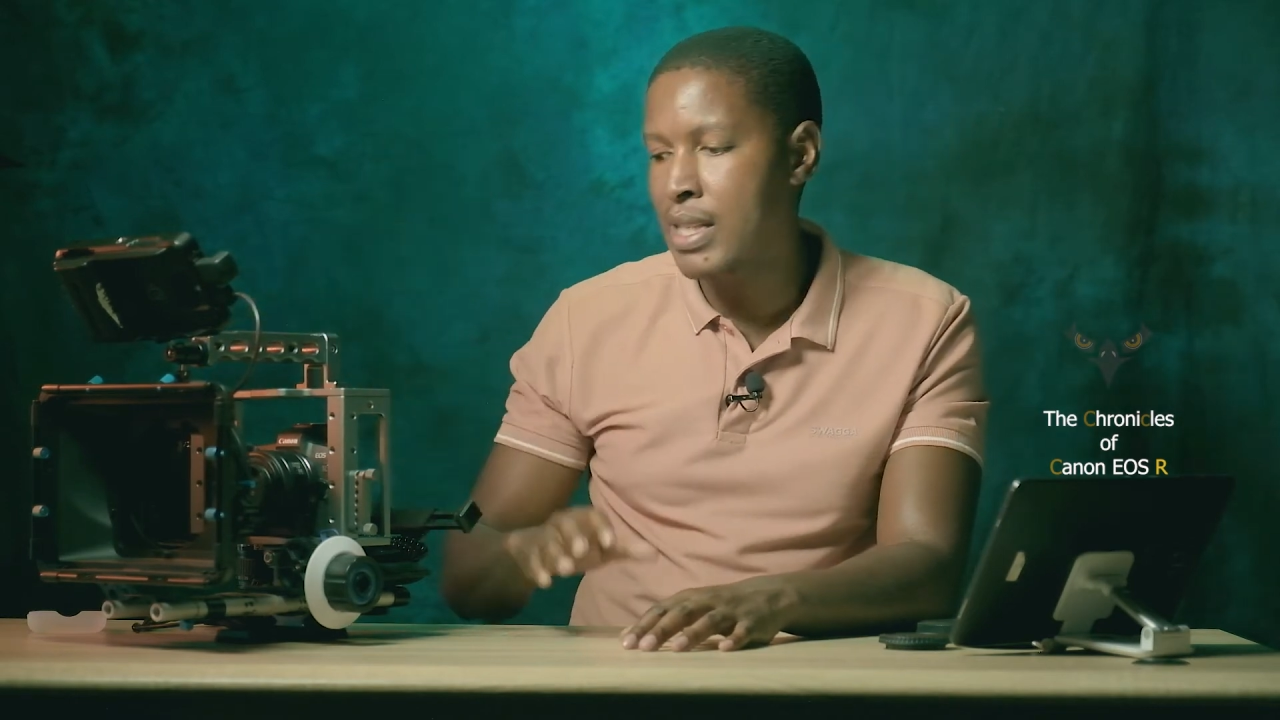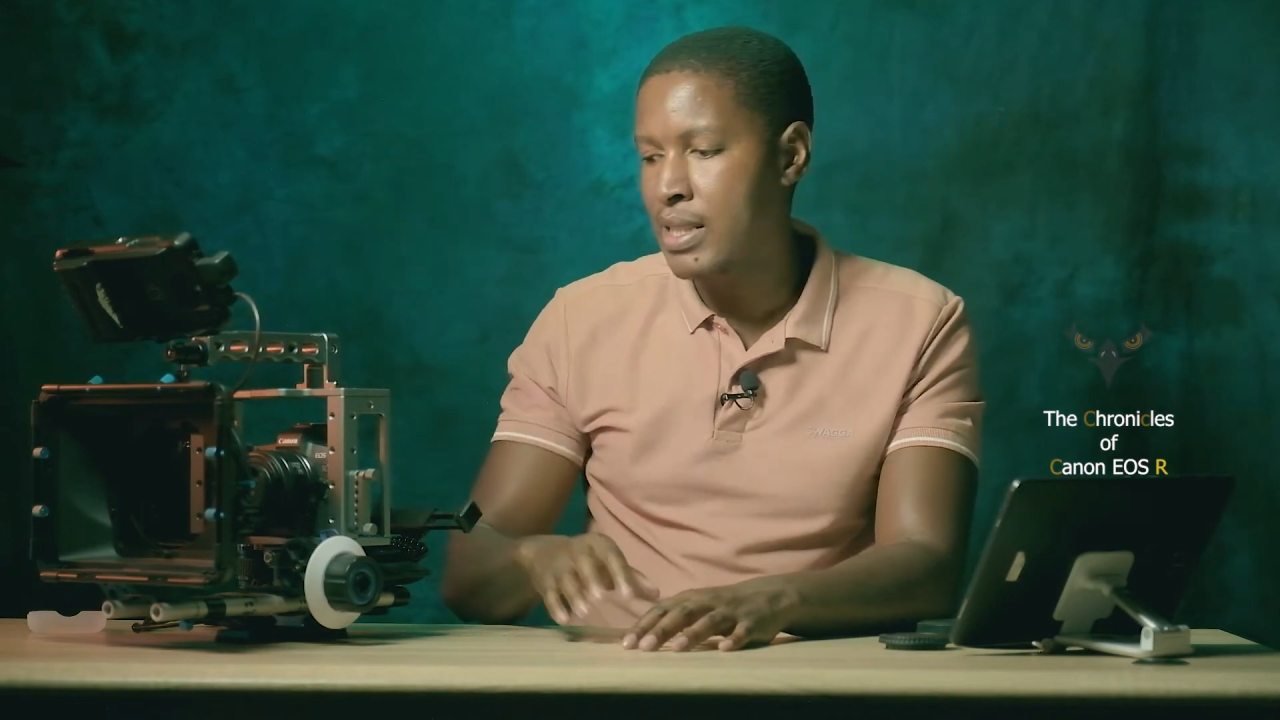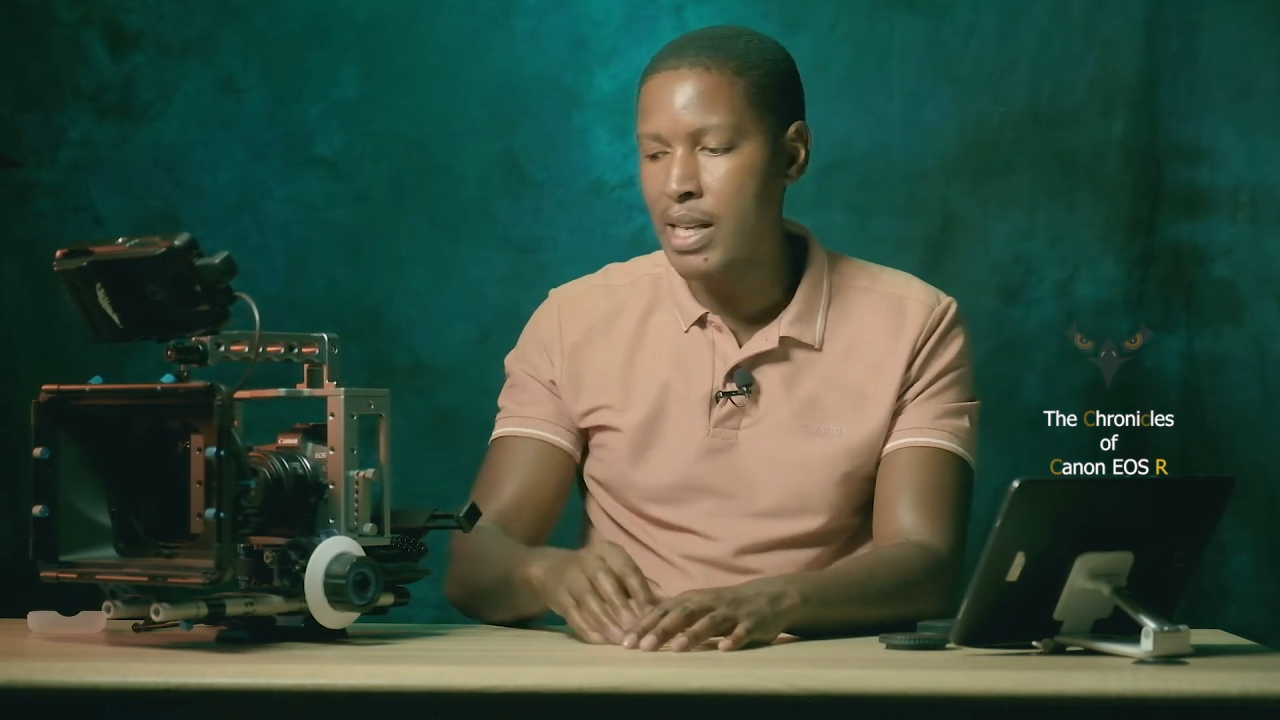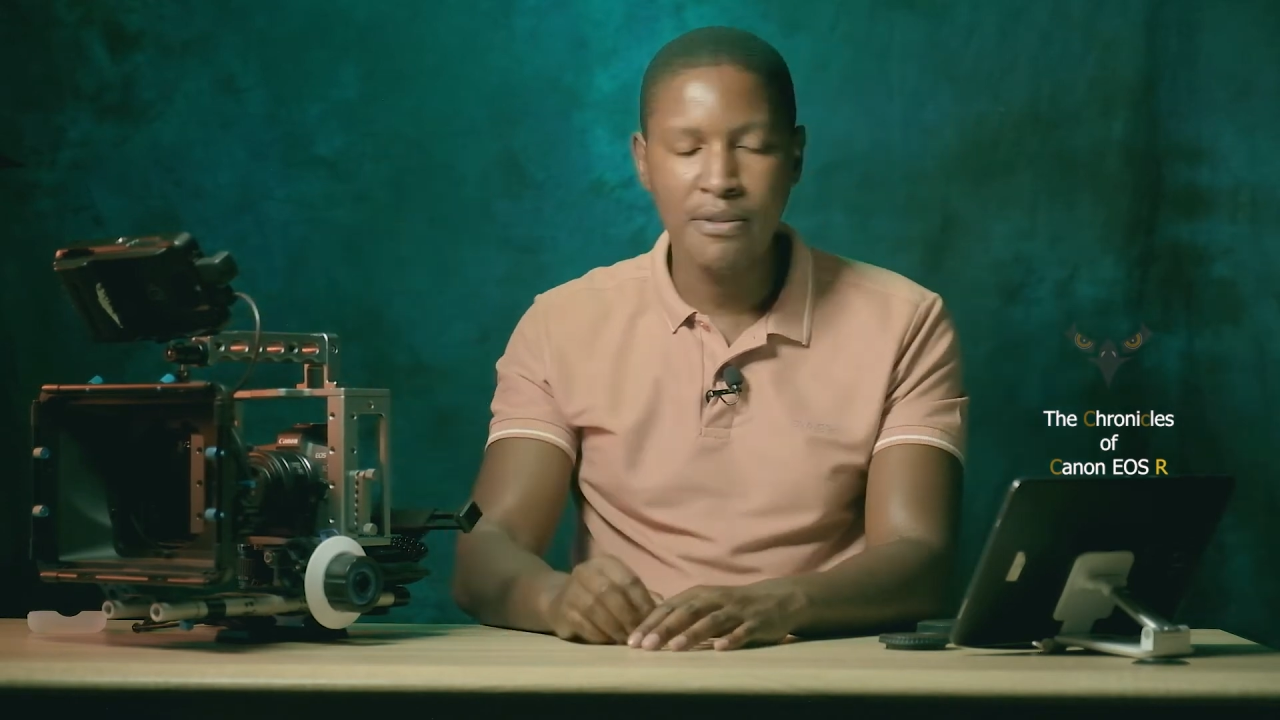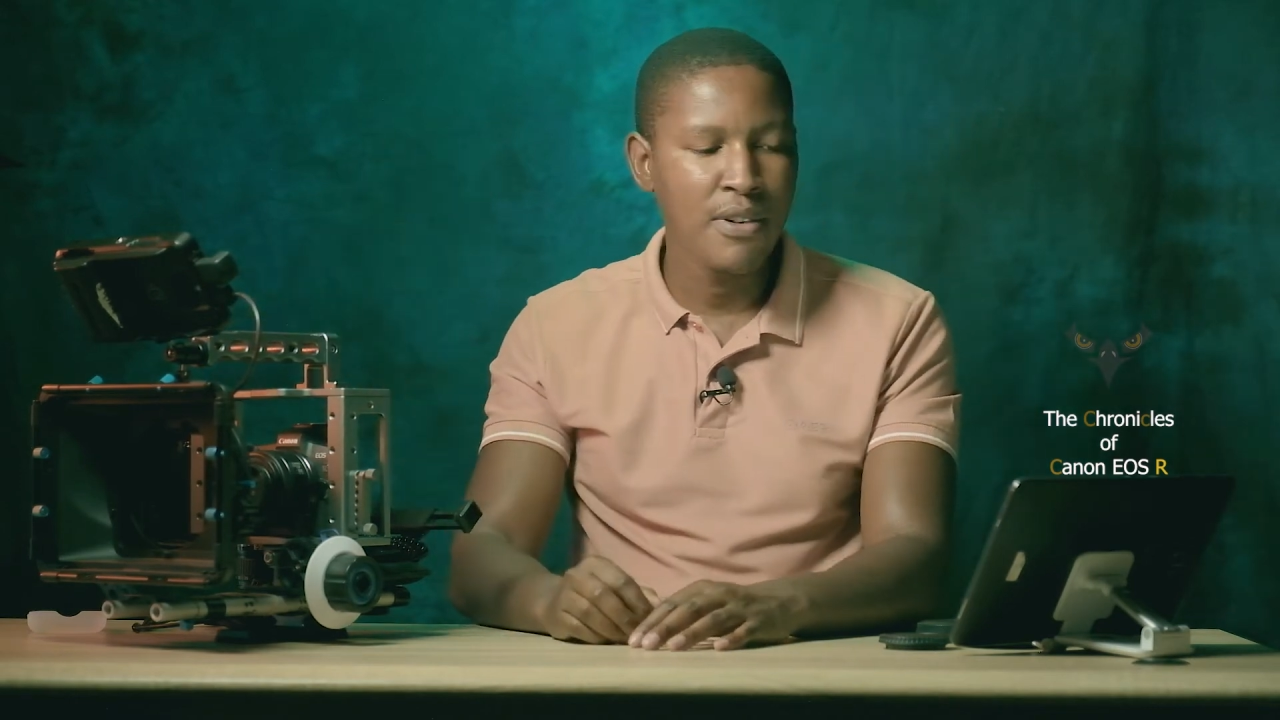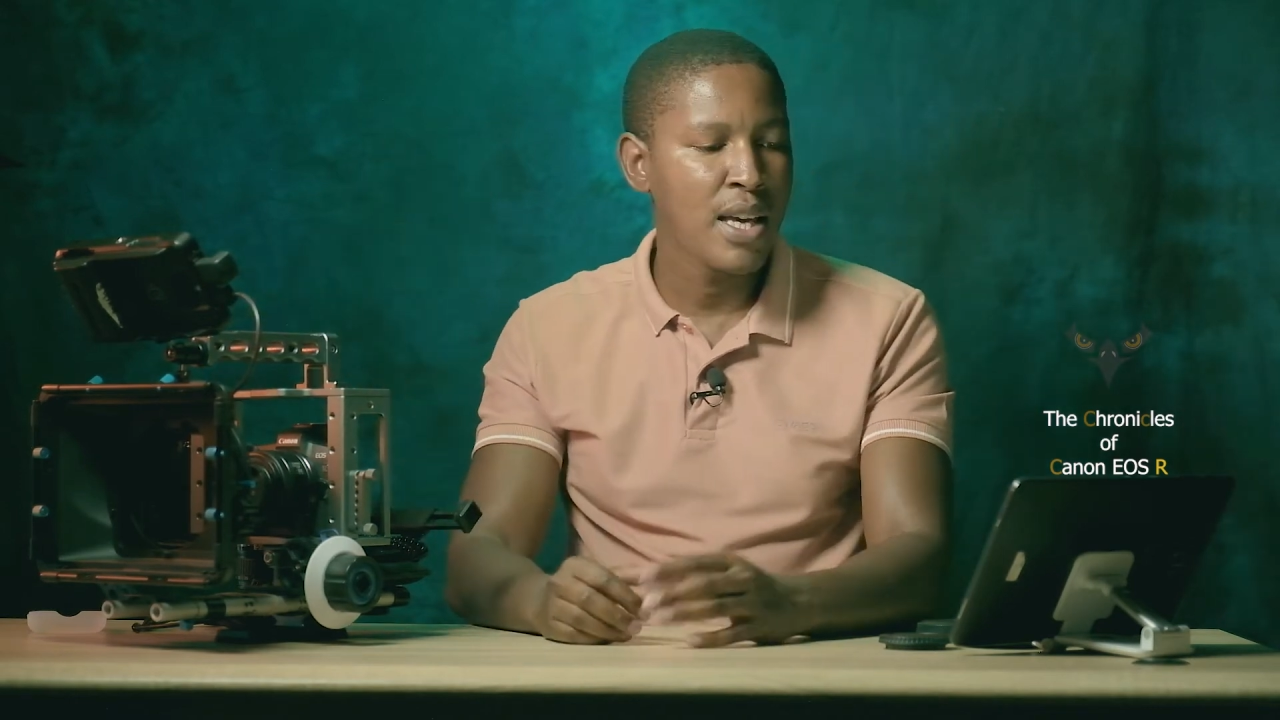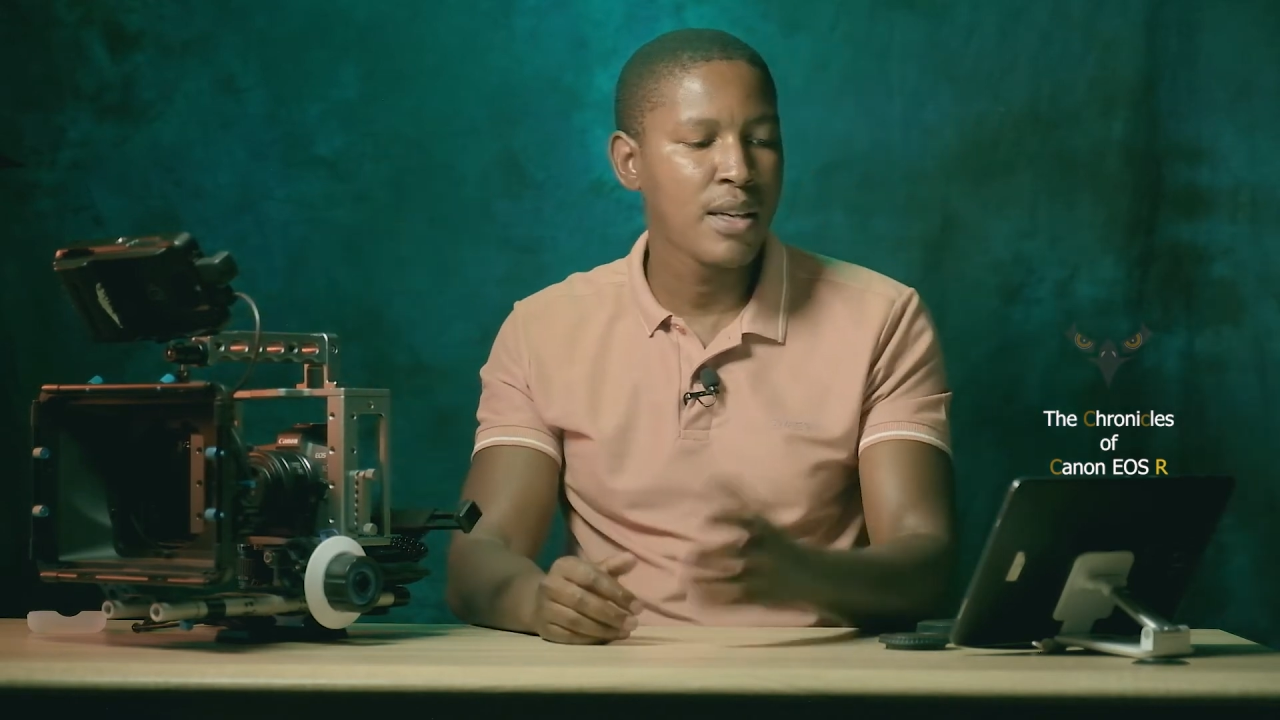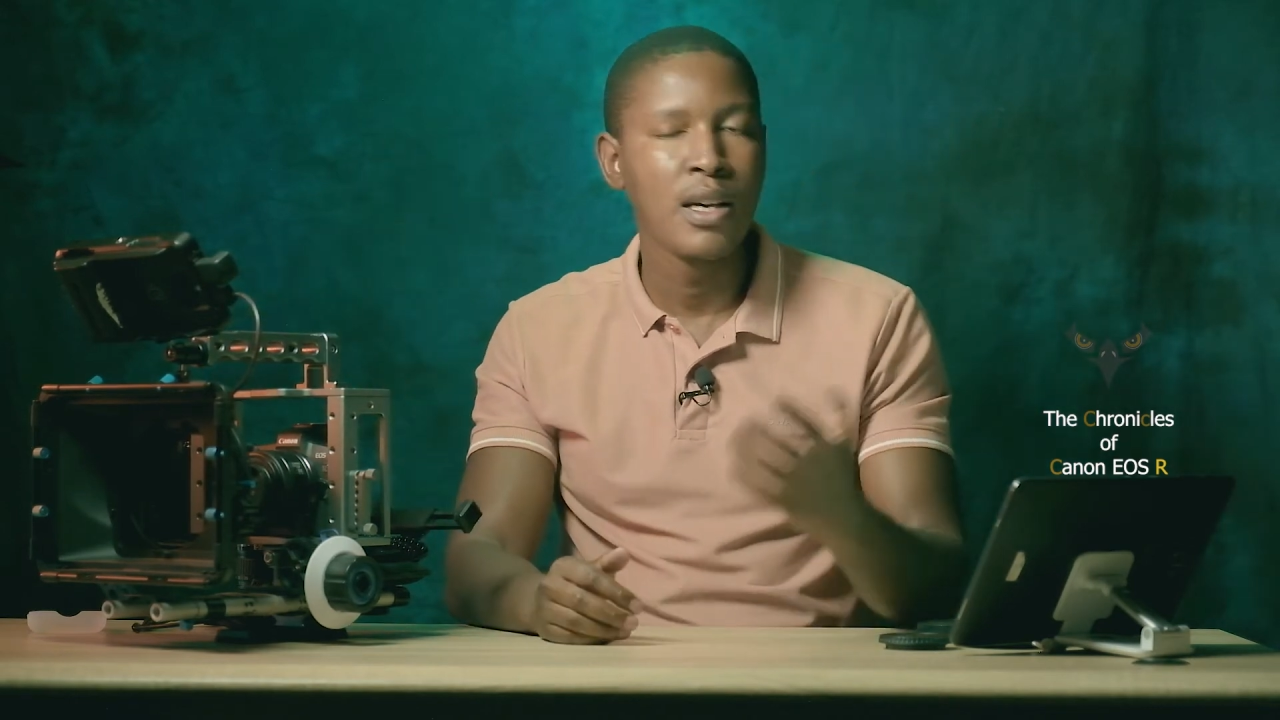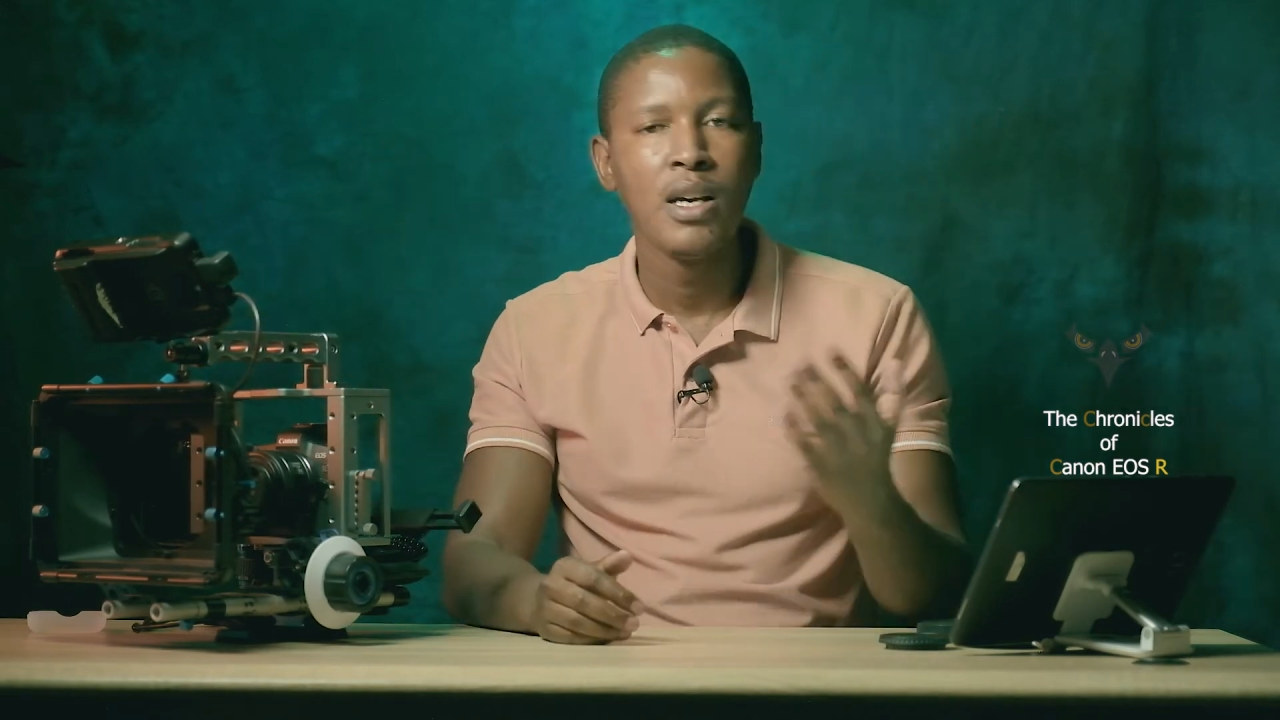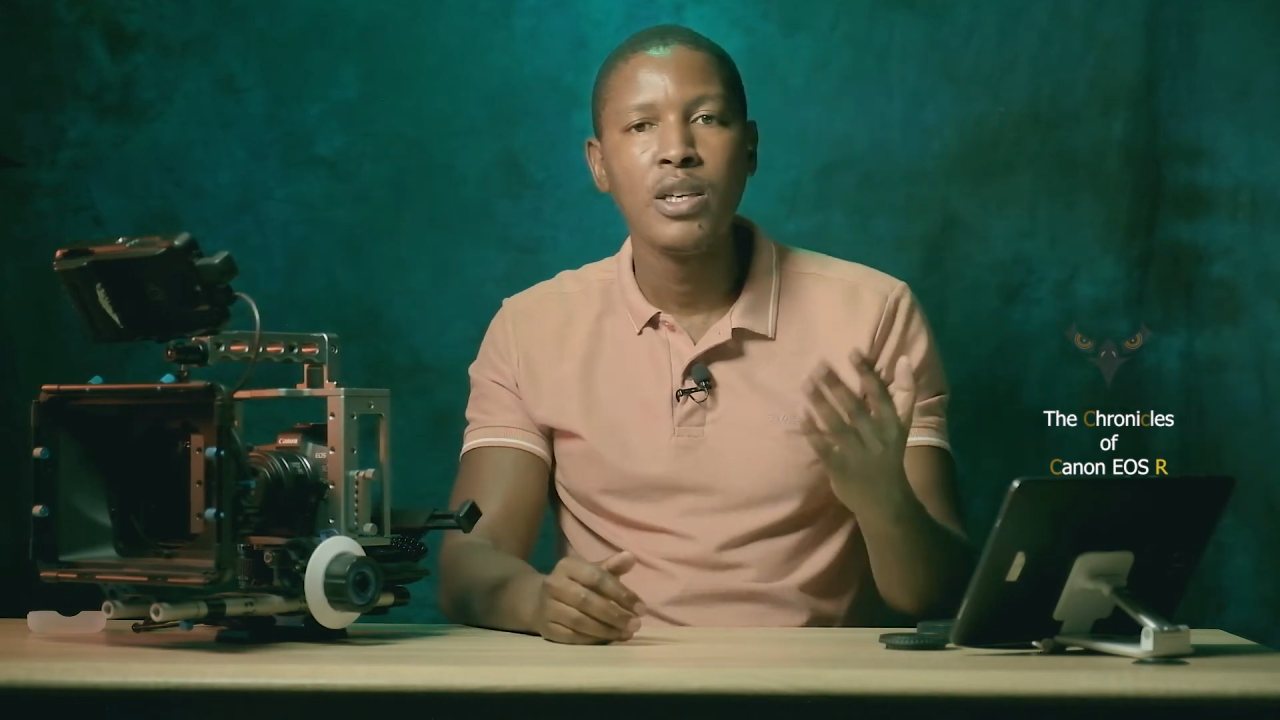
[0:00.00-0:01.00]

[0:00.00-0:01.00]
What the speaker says: stuff like